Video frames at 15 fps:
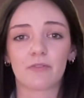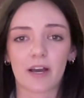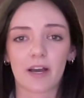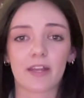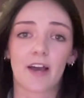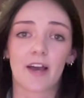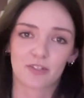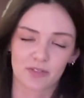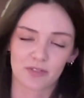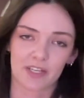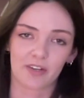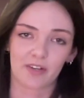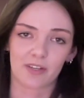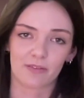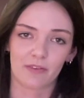national
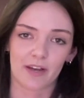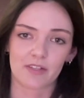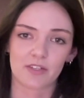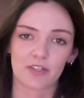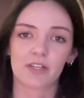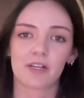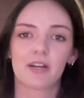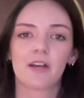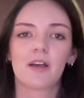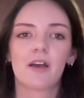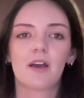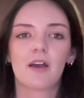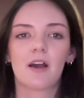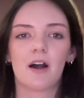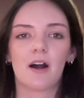security advisor,
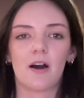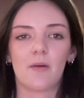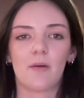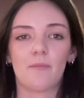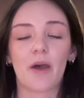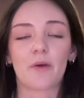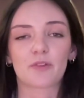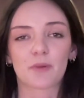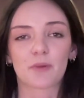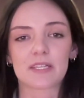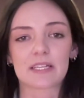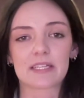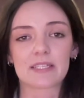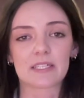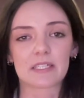met with
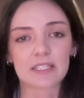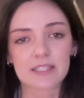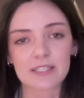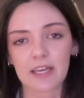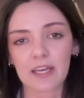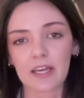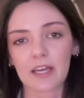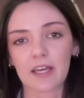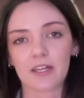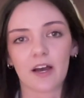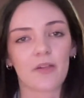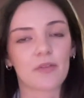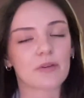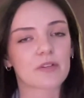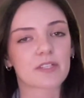President Zelensky and
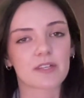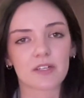other